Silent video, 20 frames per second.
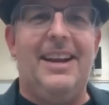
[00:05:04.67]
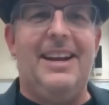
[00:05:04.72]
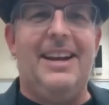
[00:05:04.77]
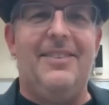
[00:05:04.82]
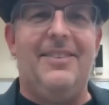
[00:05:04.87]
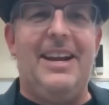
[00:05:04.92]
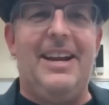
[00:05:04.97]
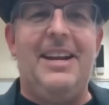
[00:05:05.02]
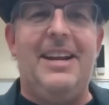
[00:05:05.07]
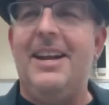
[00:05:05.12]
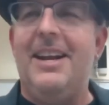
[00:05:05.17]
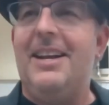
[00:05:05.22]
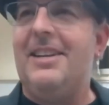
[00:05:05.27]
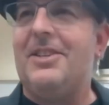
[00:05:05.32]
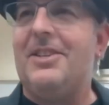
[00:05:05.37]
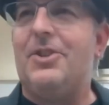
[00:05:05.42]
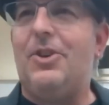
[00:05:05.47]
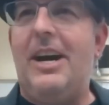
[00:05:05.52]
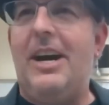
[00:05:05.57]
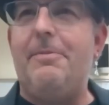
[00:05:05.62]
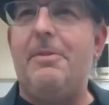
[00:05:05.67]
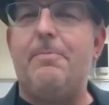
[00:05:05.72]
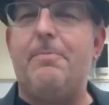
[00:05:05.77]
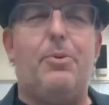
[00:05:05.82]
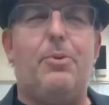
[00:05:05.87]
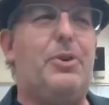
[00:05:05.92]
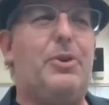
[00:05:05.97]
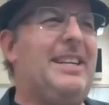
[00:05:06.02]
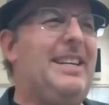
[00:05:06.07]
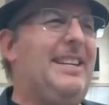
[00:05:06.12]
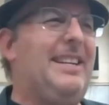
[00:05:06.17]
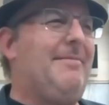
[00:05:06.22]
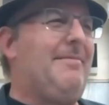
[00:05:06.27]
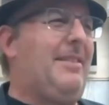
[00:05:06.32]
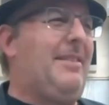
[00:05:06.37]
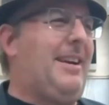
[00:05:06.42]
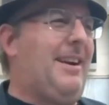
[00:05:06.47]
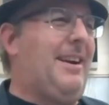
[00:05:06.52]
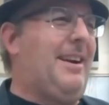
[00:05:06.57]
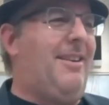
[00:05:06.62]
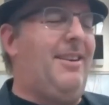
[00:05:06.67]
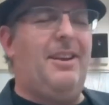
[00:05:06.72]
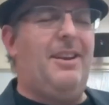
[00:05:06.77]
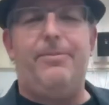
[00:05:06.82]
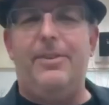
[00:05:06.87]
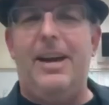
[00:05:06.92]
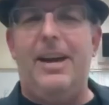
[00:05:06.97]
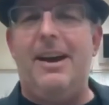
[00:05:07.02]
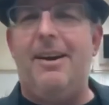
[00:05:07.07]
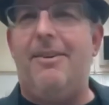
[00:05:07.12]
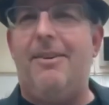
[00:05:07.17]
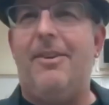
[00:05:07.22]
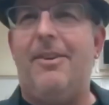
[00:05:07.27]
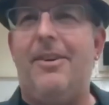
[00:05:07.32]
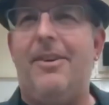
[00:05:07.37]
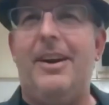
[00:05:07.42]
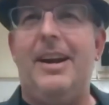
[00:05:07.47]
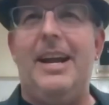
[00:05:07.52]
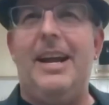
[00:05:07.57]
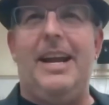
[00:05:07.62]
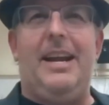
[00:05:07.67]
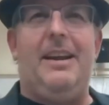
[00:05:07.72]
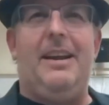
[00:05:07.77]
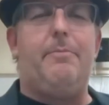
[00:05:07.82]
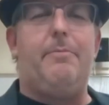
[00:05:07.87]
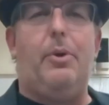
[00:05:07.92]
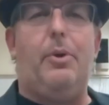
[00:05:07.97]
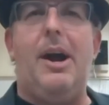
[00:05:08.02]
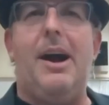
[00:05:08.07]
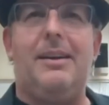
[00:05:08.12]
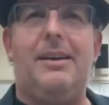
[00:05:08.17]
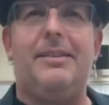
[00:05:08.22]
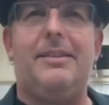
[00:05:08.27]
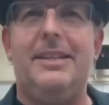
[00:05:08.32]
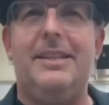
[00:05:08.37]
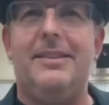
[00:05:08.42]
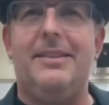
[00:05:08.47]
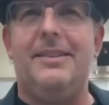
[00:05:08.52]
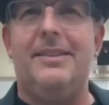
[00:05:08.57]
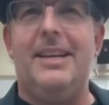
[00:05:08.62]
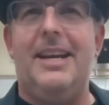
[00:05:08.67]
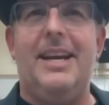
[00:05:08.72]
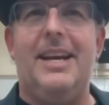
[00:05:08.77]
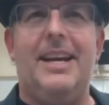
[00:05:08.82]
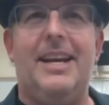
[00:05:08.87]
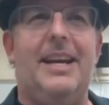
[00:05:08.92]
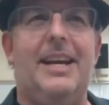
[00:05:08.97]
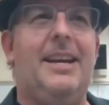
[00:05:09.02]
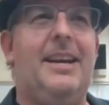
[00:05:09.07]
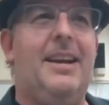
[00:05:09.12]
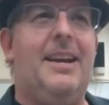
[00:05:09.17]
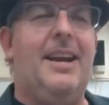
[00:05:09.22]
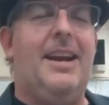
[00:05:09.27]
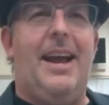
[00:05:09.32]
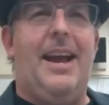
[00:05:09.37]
Anyway, so I've been putting in cauliflower and broccoli today